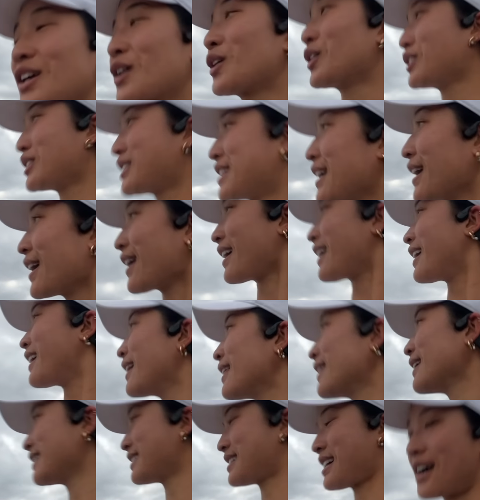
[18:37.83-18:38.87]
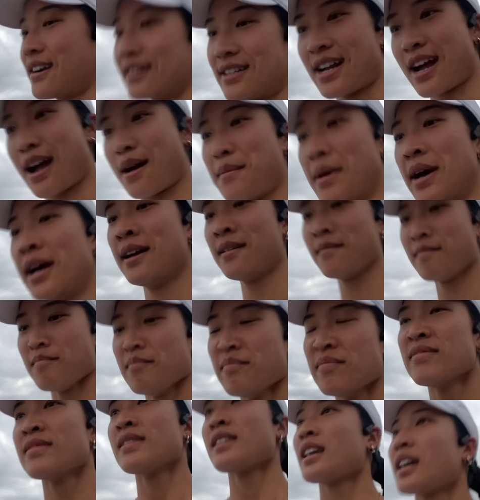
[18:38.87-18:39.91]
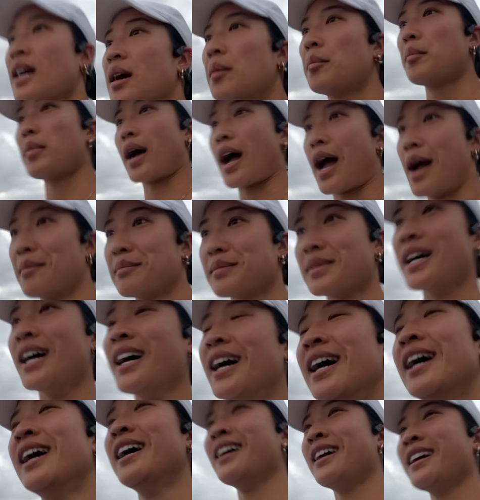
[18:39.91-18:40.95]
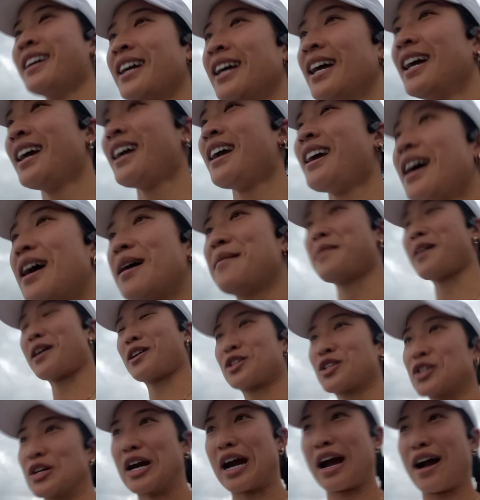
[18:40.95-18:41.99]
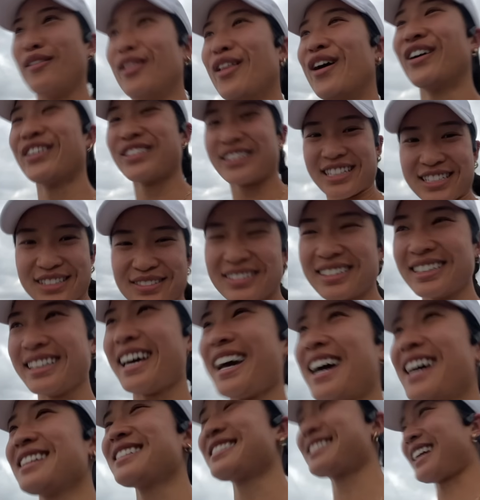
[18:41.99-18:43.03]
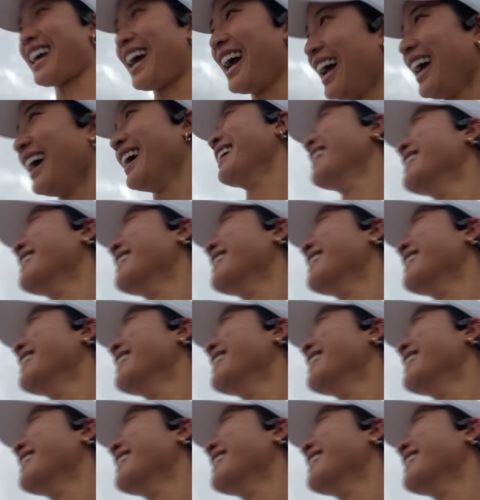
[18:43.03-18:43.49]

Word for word: cruise here the entire time. But I'm um, I'm not sure how long this will last.